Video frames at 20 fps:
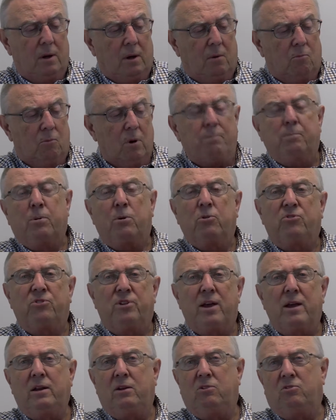what
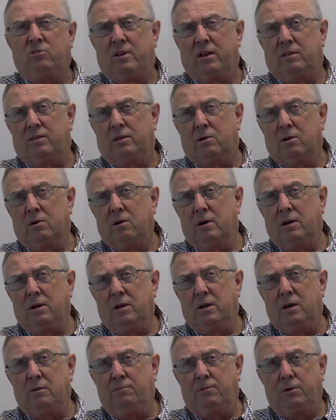percentage that they're going to
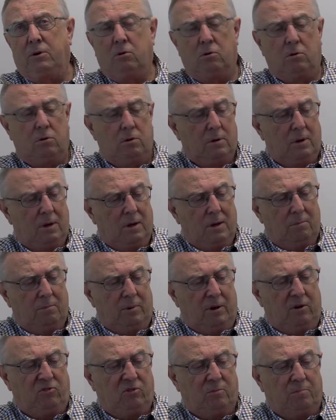give you
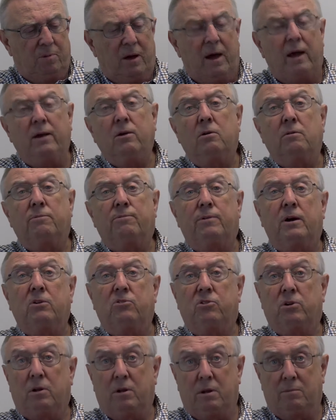based upon your
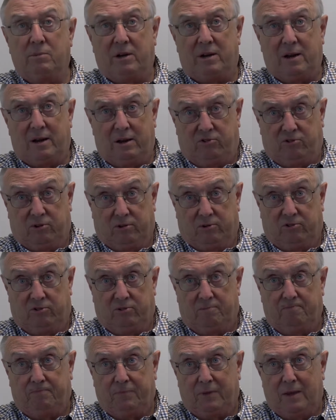functional limitations.
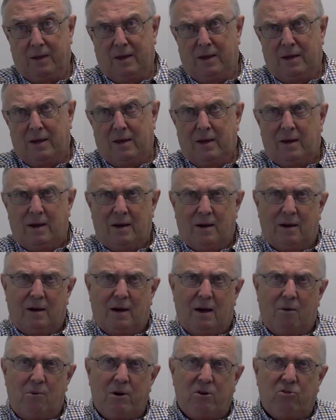
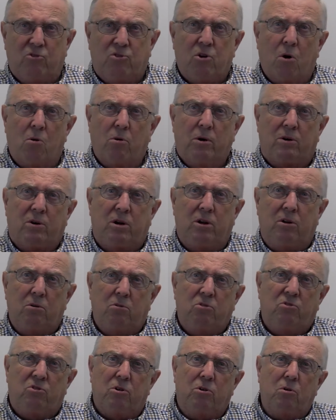I want to show it to
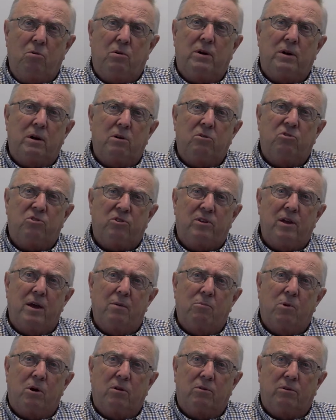you so you can
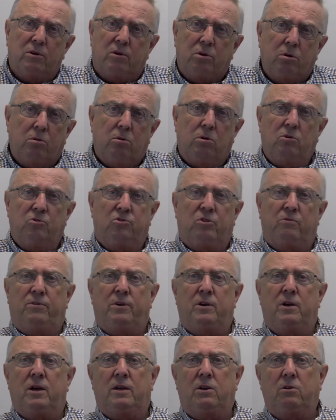understand one of the tools the
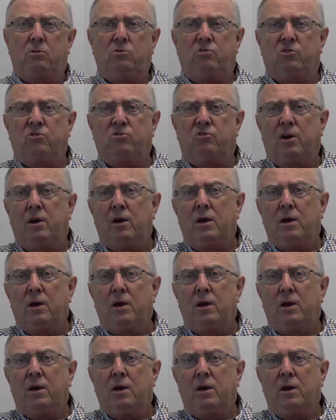VA uses